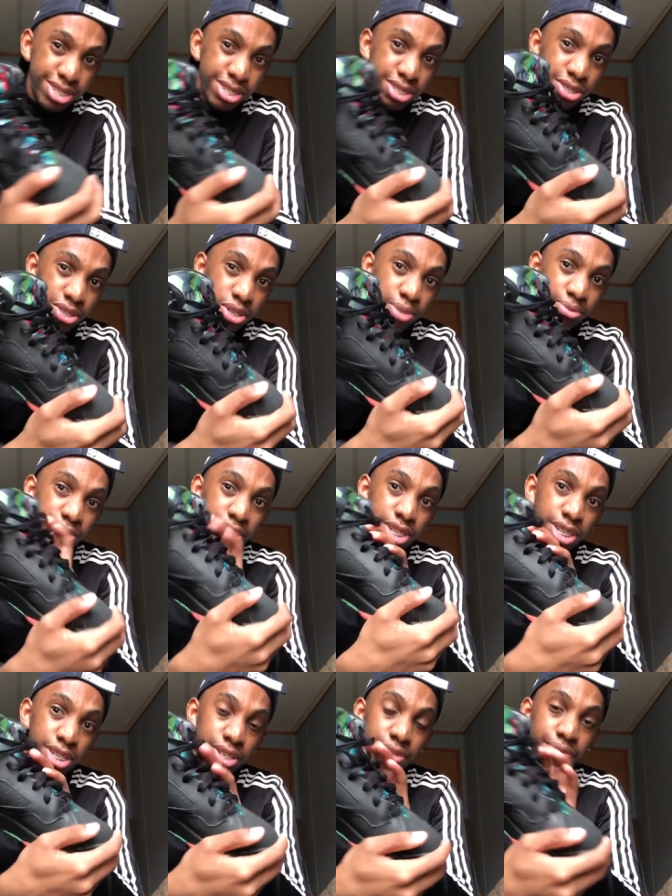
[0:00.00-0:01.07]
You know what I'm
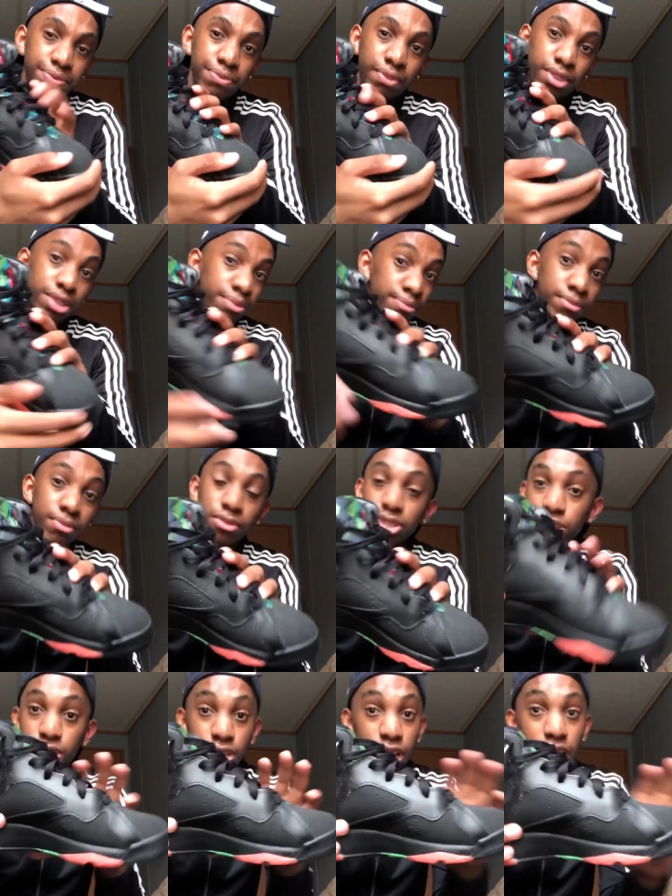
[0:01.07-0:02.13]

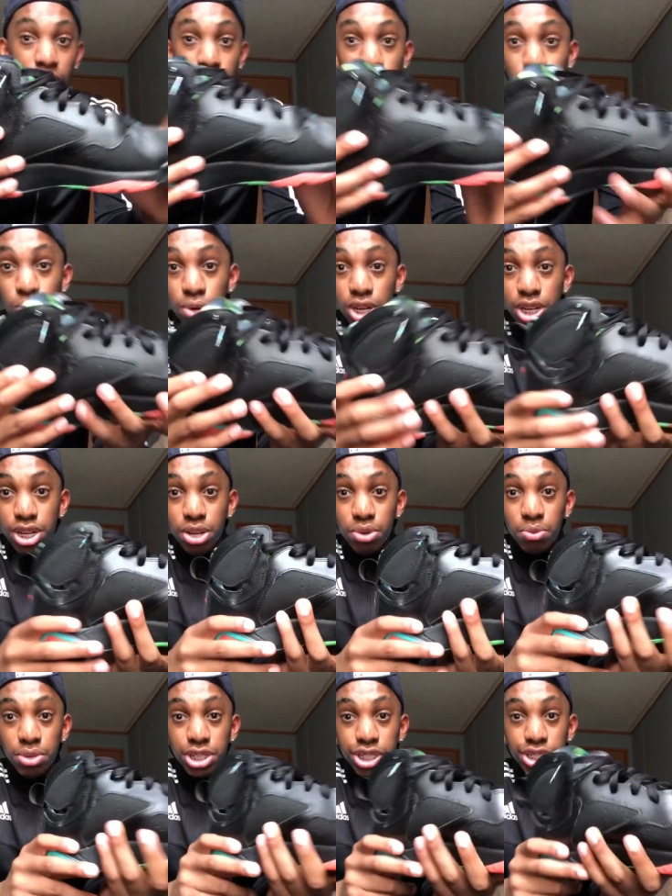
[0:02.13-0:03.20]
saying? I really
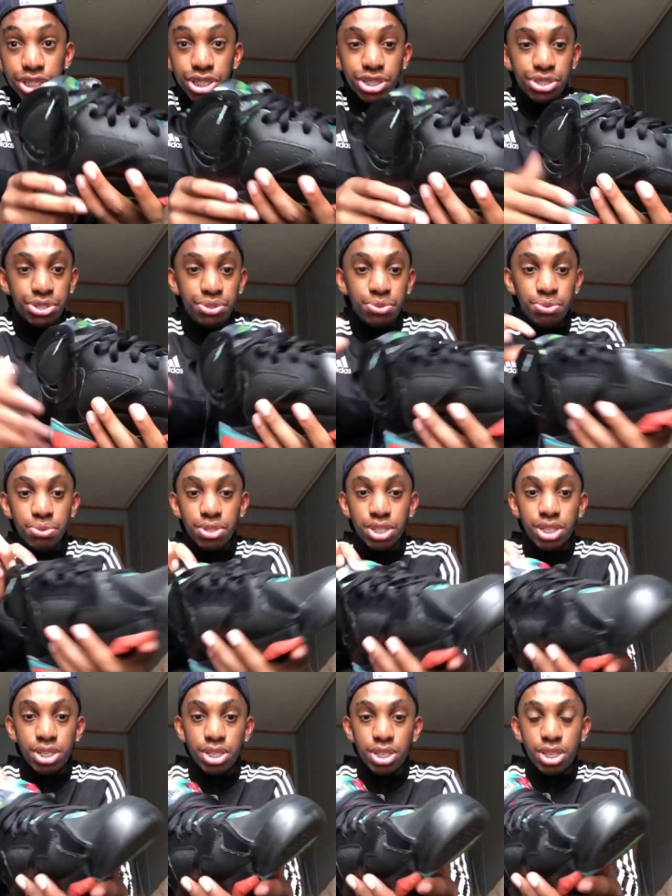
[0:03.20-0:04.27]
don't wear this shoe
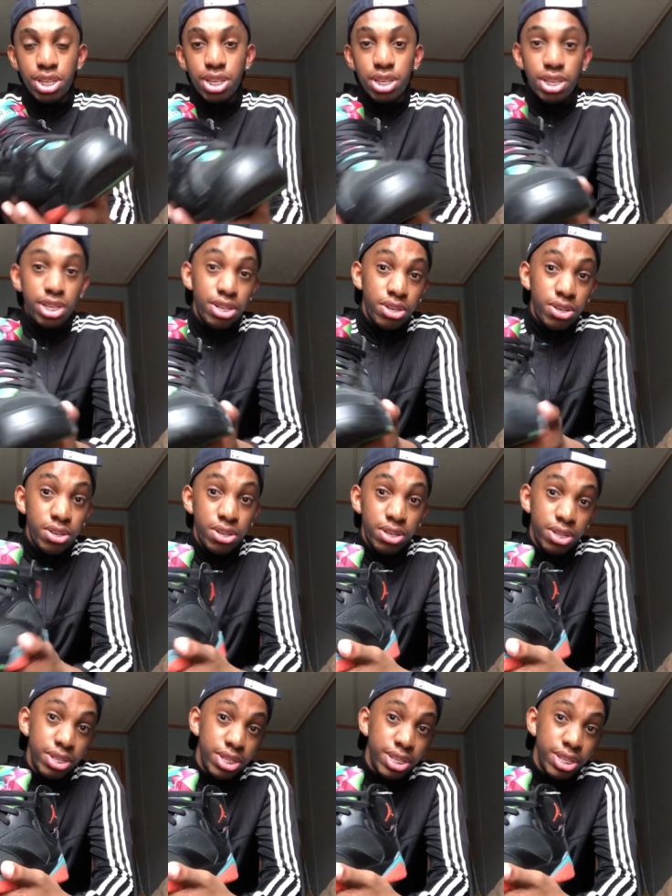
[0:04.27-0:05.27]
at all.